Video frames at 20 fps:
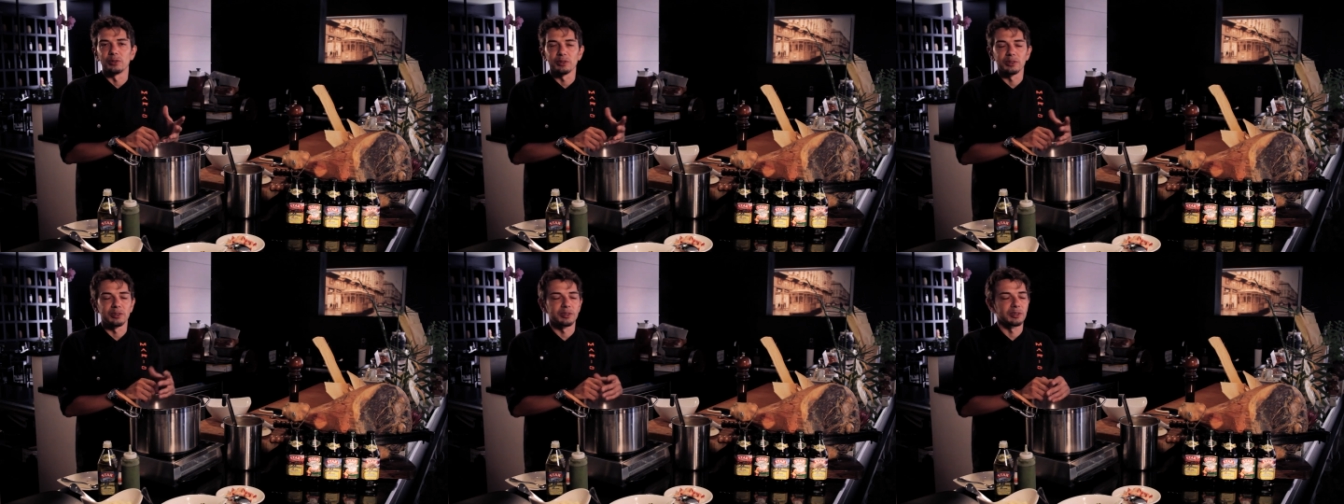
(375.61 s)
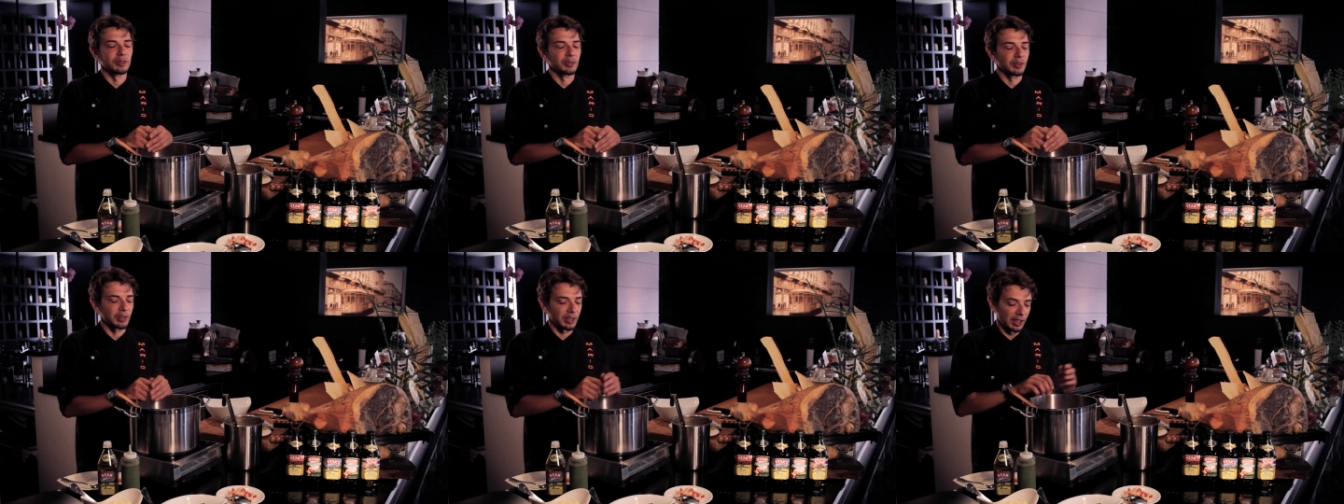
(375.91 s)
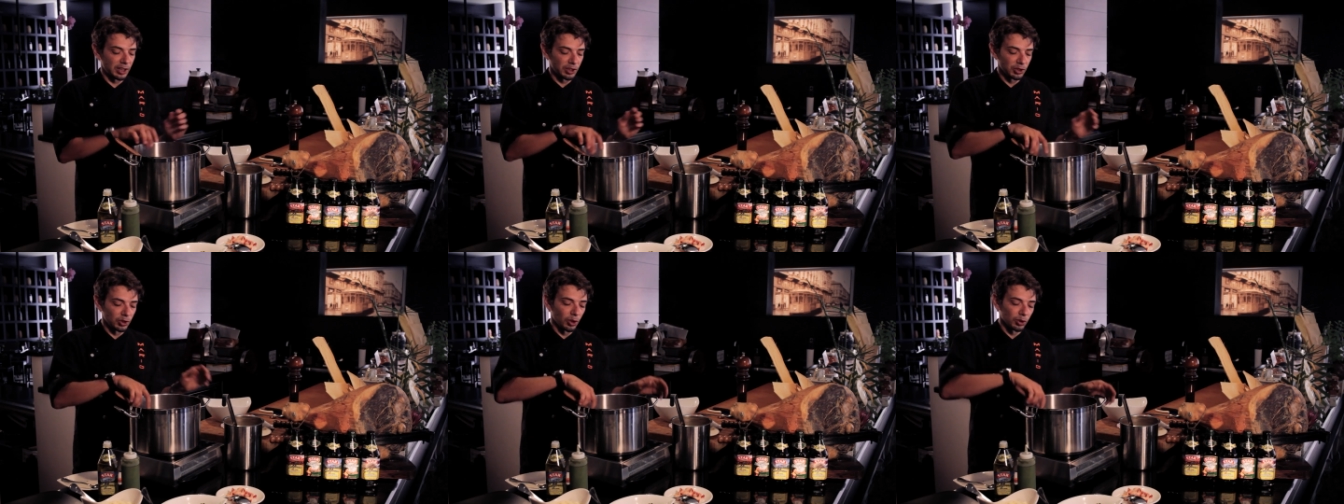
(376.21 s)
You know, the
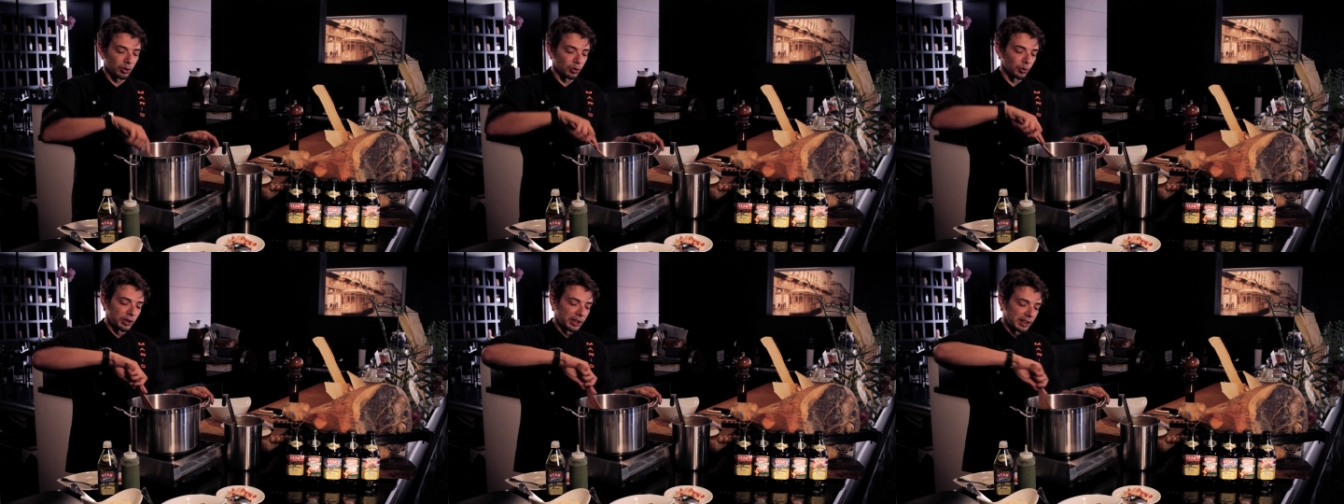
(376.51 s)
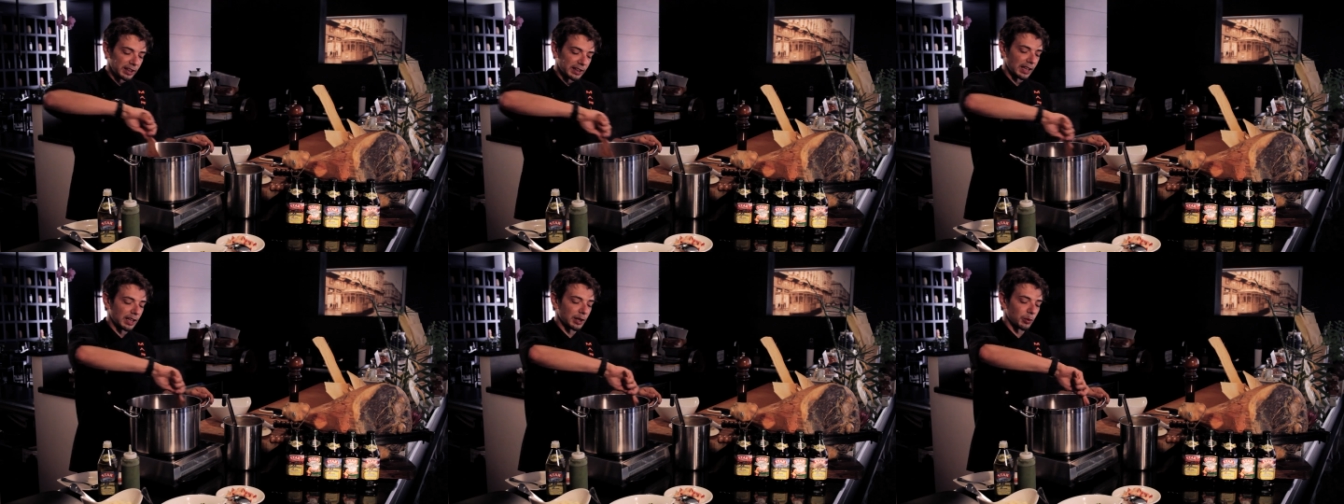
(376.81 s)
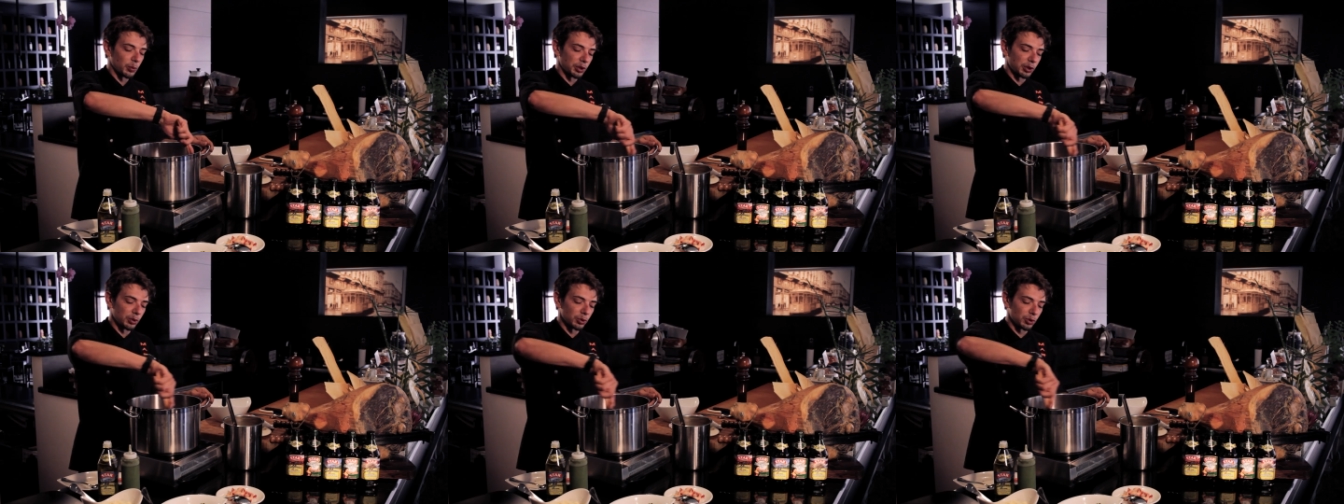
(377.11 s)
risotto in Italy
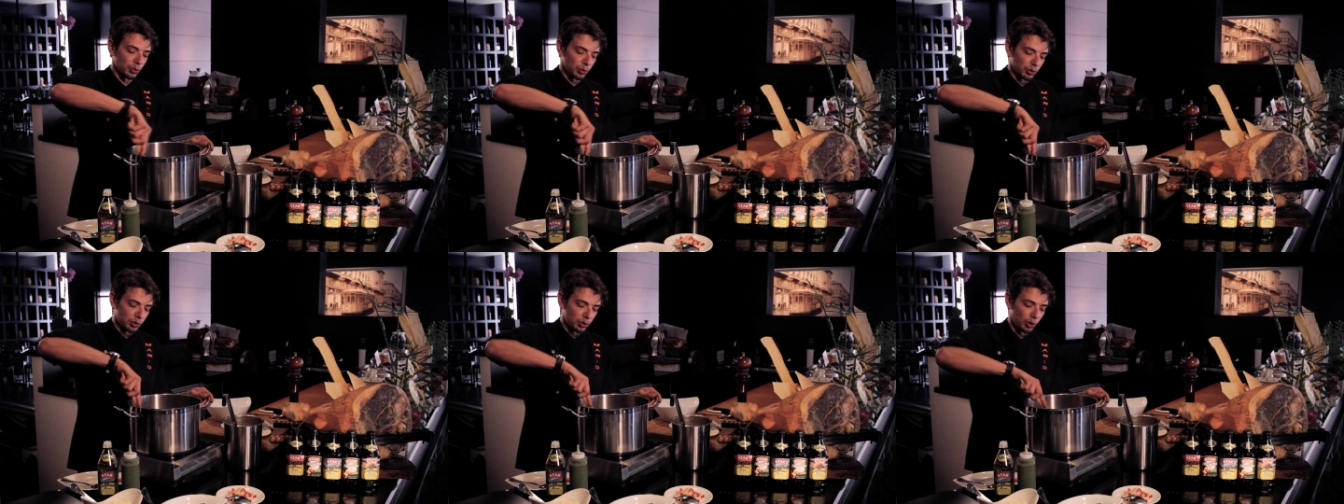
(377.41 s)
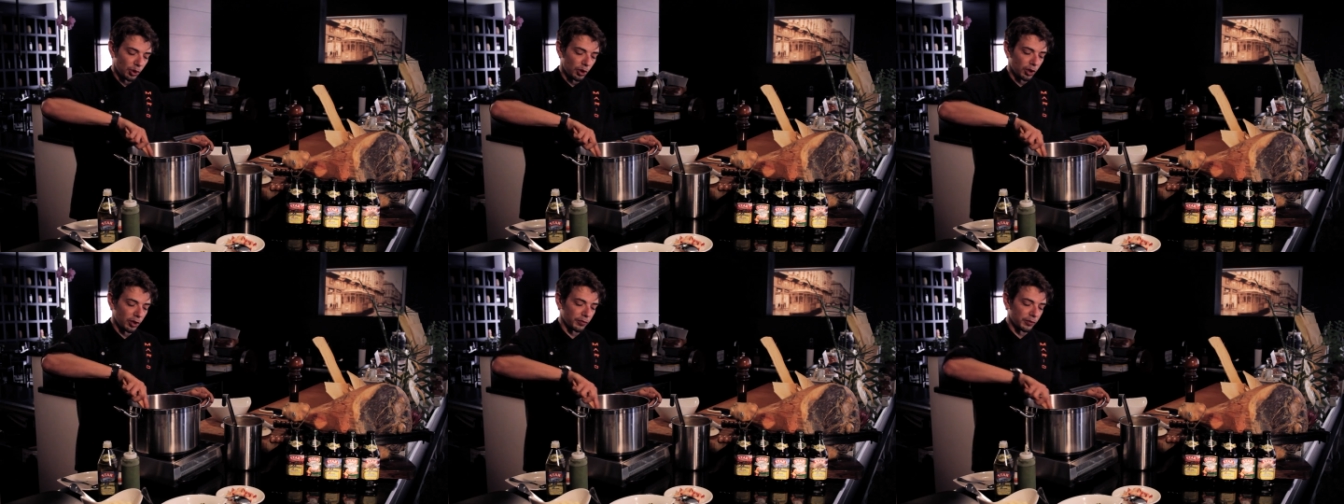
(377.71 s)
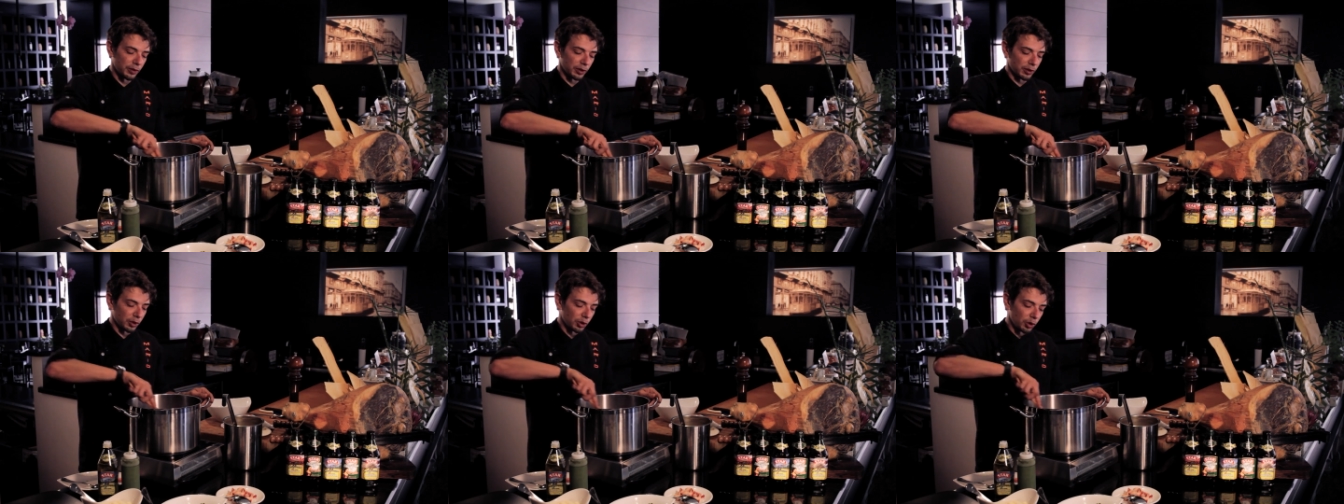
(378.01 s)
we used to
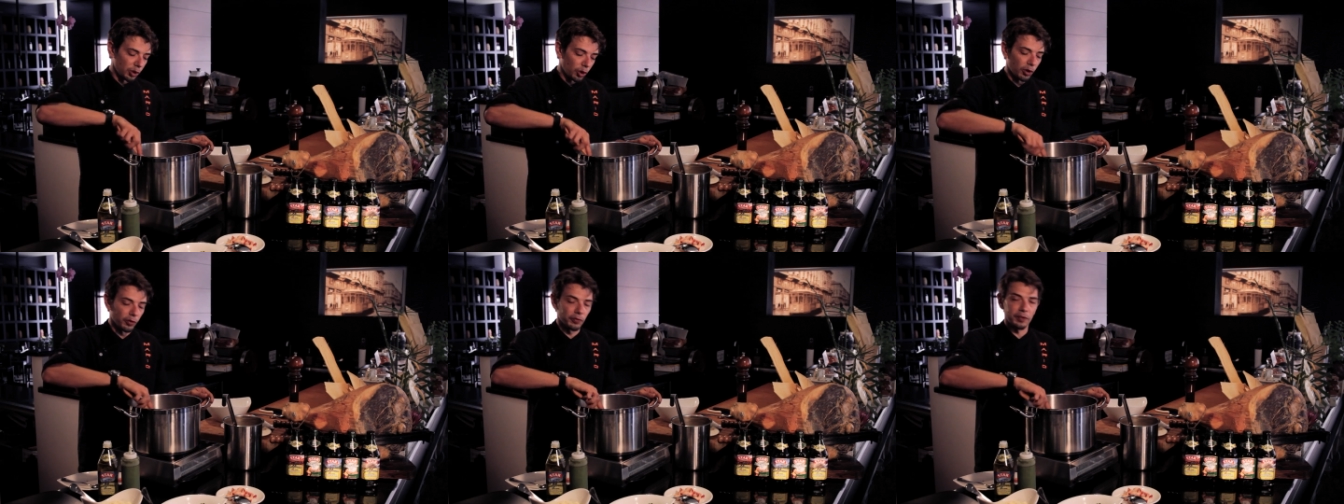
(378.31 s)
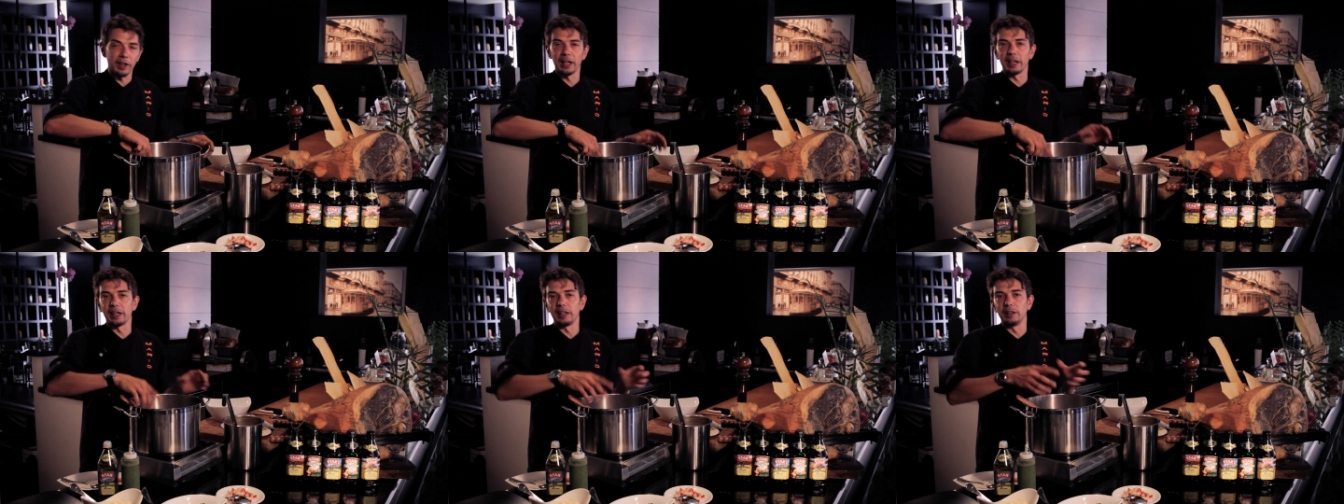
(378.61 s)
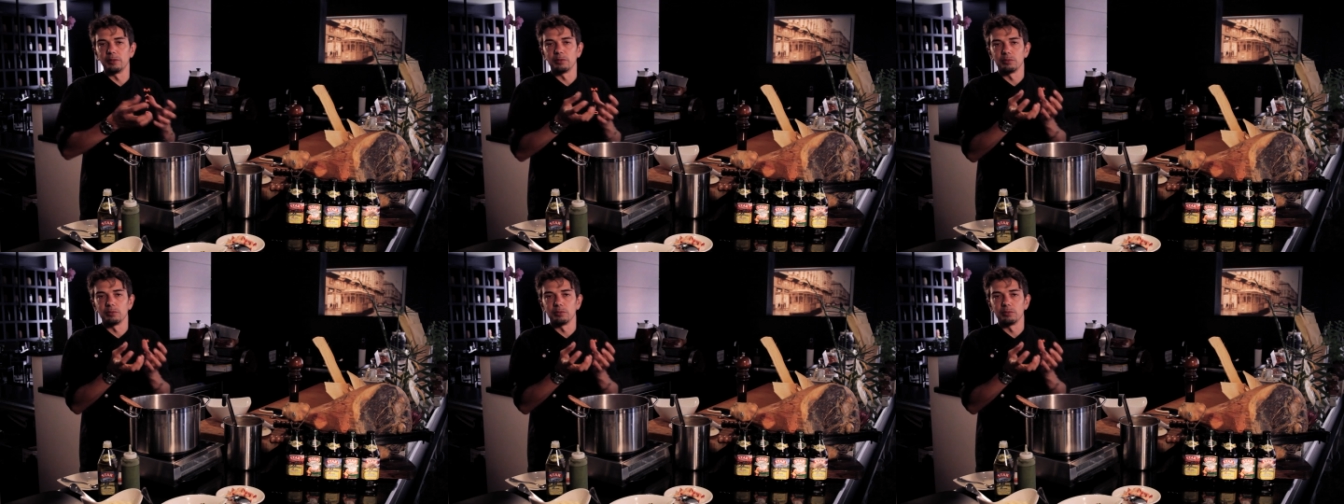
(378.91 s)
serve no very